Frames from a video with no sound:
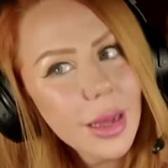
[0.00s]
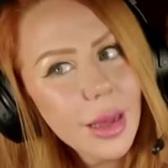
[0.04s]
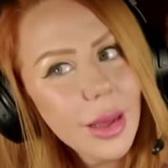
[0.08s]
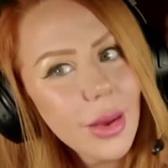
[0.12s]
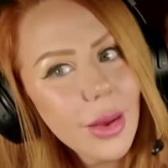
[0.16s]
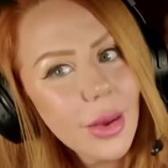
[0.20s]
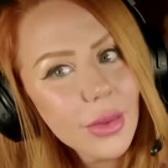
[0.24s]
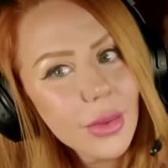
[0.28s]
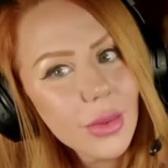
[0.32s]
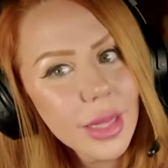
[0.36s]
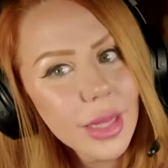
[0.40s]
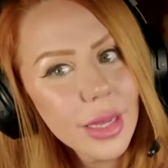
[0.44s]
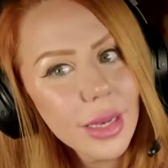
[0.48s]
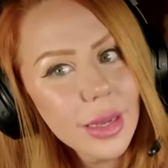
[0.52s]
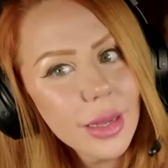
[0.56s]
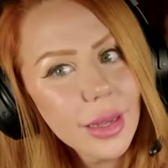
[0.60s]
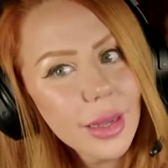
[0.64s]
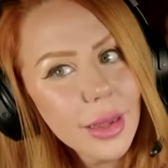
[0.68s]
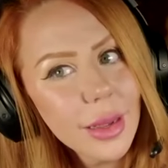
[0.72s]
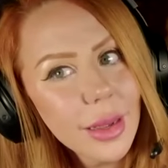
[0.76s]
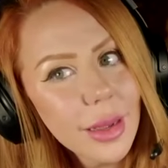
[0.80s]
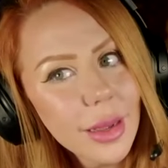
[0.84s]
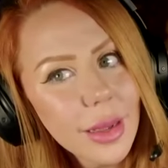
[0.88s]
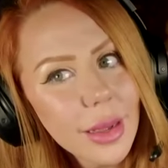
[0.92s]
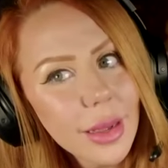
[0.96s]
Hold on.
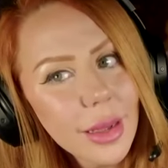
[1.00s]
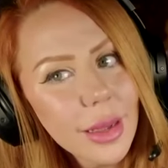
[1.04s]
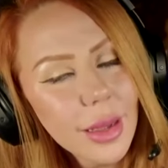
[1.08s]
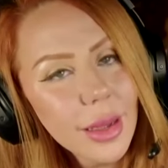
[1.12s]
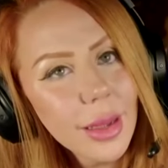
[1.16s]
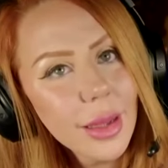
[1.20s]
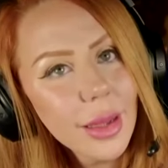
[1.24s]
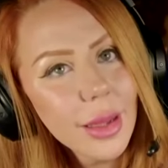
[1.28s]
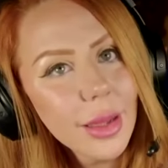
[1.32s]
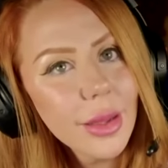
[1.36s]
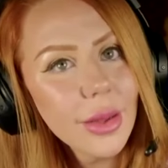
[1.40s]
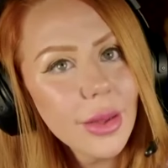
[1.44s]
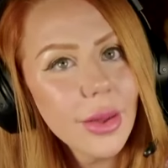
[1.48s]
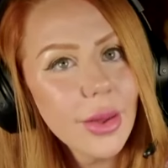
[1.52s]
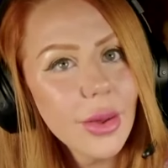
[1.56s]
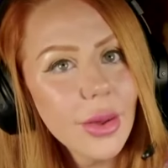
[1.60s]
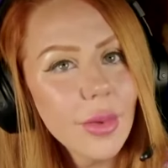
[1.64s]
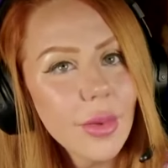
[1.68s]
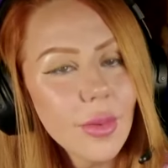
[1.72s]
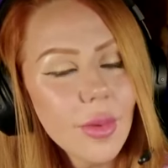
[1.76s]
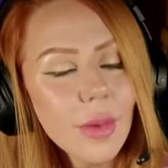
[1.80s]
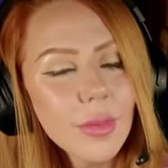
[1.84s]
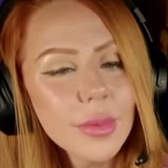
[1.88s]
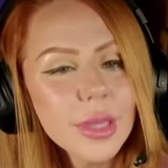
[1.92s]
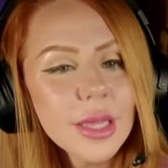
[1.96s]

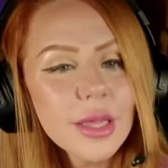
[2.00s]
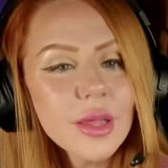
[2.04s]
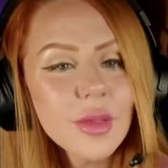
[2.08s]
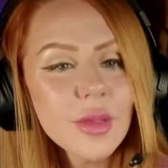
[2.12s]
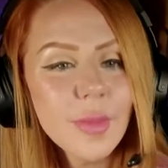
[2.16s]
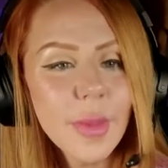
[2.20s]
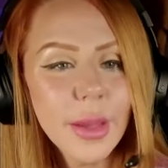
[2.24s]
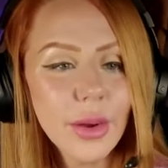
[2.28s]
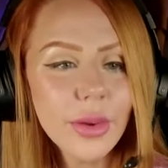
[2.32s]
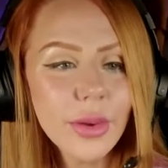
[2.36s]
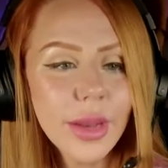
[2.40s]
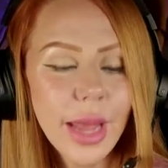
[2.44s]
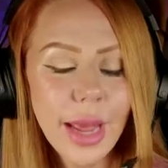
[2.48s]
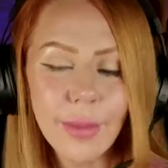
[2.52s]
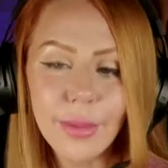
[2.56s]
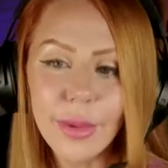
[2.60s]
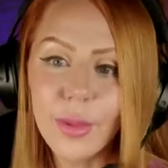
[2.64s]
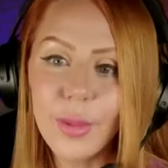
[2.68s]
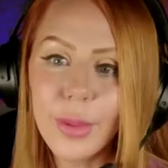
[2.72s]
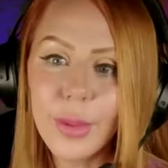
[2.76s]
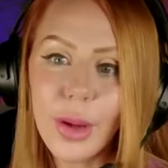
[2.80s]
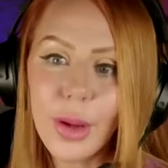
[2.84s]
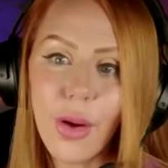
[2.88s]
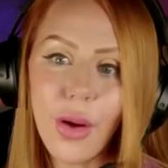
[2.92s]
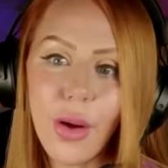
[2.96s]
What was his middle name? Did
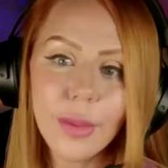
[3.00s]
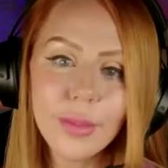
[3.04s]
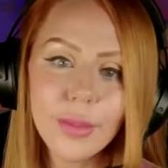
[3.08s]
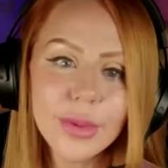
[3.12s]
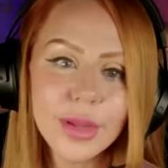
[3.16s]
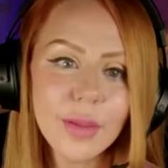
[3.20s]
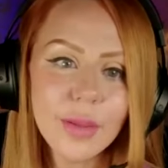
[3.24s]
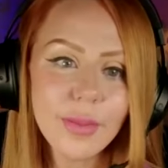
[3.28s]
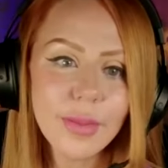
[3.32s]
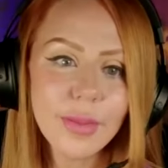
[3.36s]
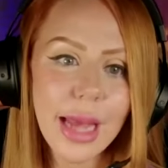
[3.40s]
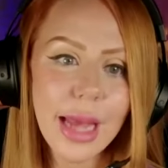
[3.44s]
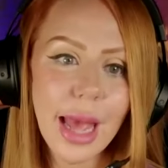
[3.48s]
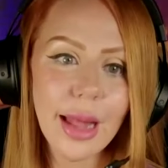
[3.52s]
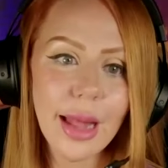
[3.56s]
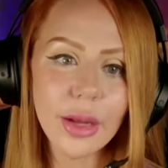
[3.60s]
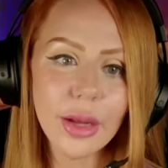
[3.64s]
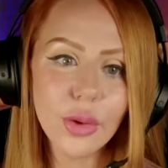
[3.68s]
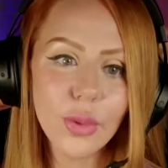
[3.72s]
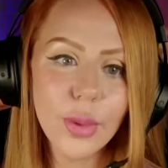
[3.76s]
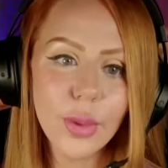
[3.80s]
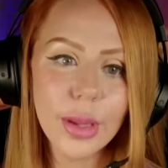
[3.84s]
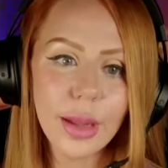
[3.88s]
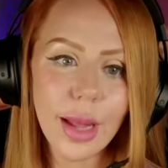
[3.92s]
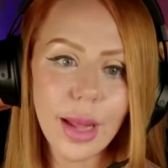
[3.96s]
we call him something
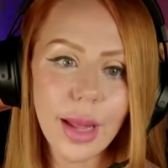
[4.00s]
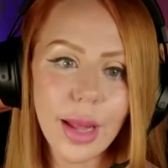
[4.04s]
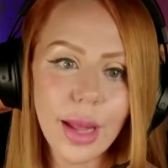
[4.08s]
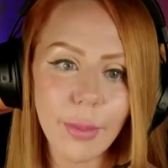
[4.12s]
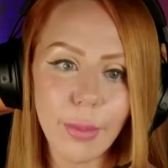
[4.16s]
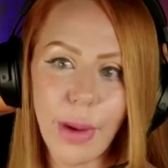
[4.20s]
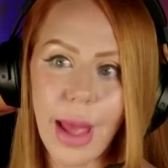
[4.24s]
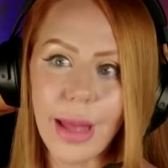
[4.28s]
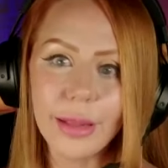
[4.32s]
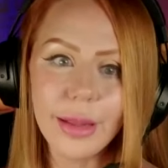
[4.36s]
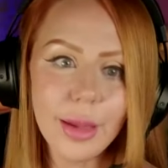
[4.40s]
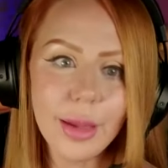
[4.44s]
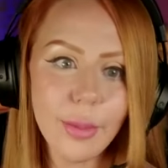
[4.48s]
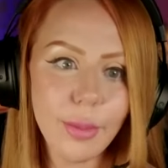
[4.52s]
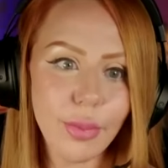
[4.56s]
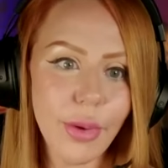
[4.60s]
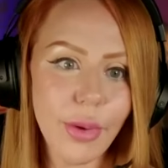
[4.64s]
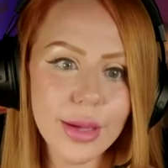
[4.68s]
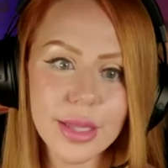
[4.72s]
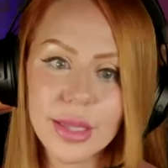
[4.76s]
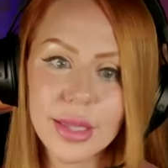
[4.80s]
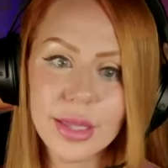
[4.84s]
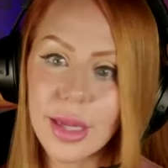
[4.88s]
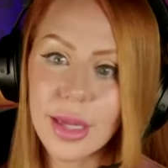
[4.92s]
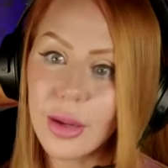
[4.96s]
eloquent like Bradley
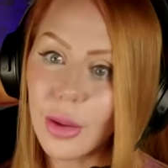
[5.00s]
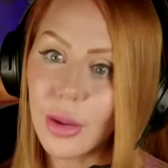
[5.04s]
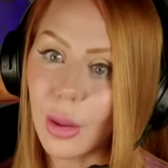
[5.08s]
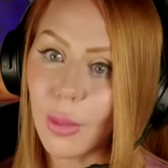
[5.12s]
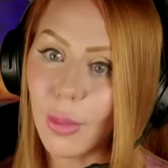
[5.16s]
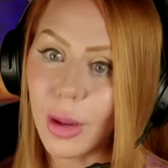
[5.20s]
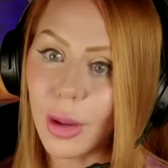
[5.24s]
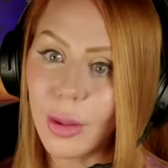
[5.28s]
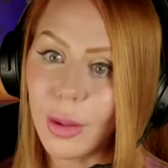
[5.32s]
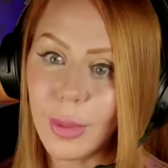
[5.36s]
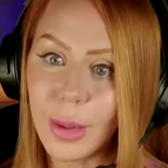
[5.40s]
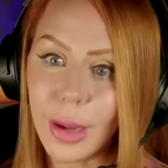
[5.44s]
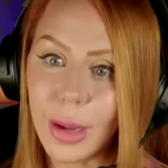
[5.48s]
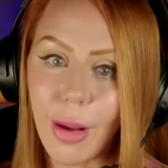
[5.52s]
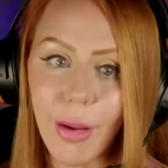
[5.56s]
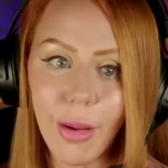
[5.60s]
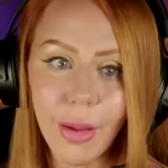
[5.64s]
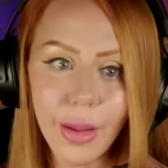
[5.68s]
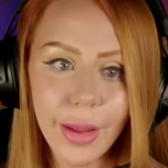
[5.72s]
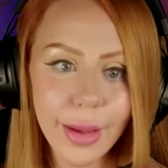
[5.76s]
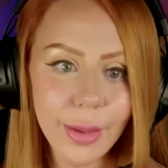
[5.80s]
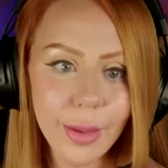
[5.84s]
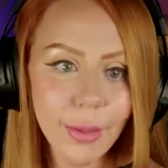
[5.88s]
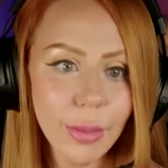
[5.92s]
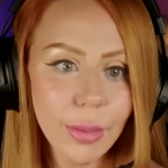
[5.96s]
Preston, or what did we
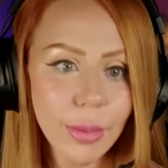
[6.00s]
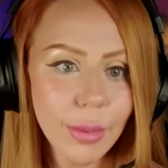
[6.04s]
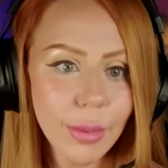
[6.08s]
call him?